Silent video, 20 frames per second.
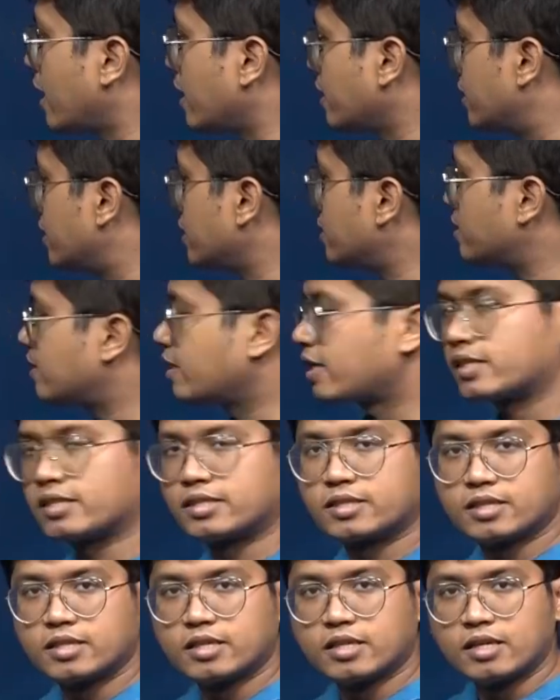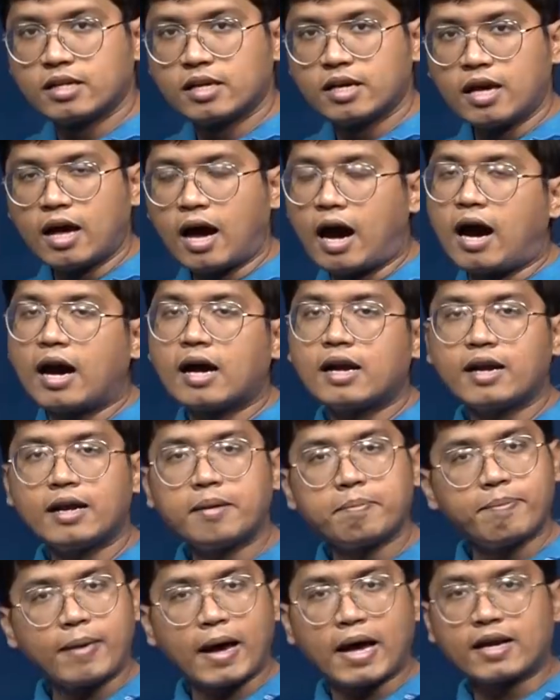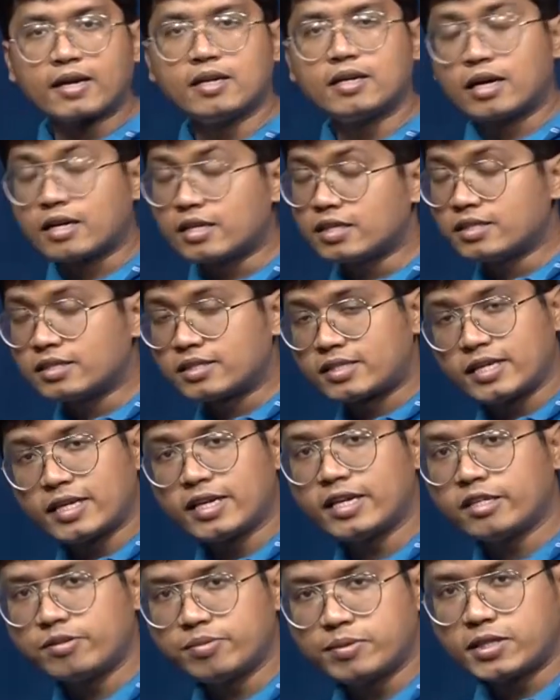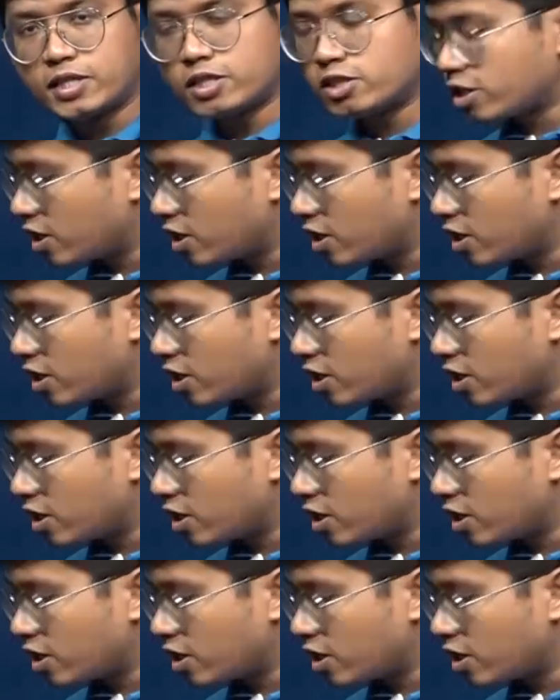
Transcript: and this 6 are in series with each